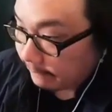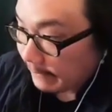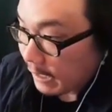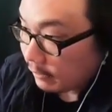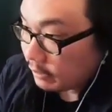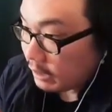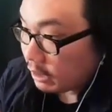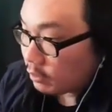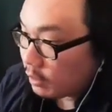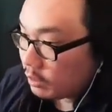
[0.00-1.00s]
Now the
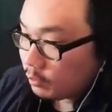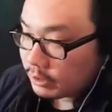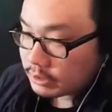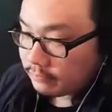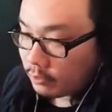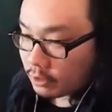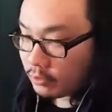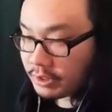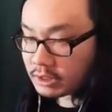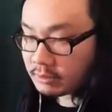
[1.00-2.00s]
other one was for
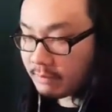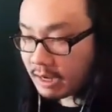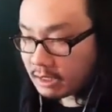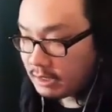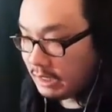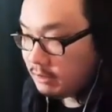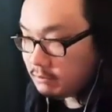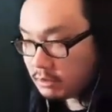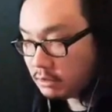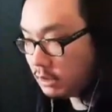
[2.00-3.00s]
Chris Mac Games